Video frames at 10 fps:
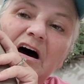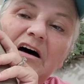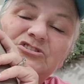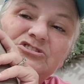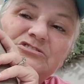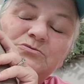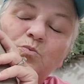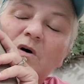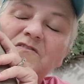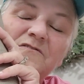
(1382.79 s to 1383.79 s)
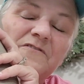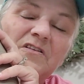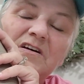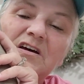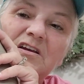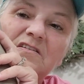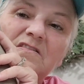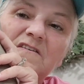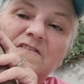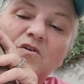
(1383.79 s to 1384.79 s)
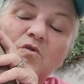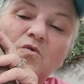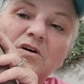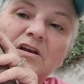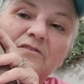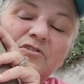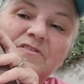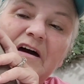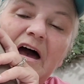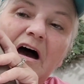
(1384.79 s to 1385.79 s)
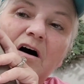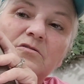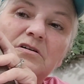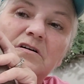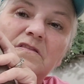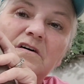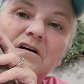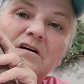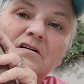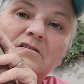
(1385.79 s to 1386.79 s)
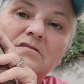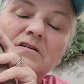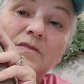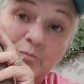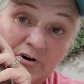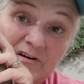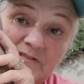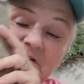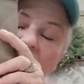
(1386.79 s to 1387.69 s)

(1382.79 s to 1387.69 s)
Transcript: I just wasn't feeling getting the silk and everything out in the in the breeze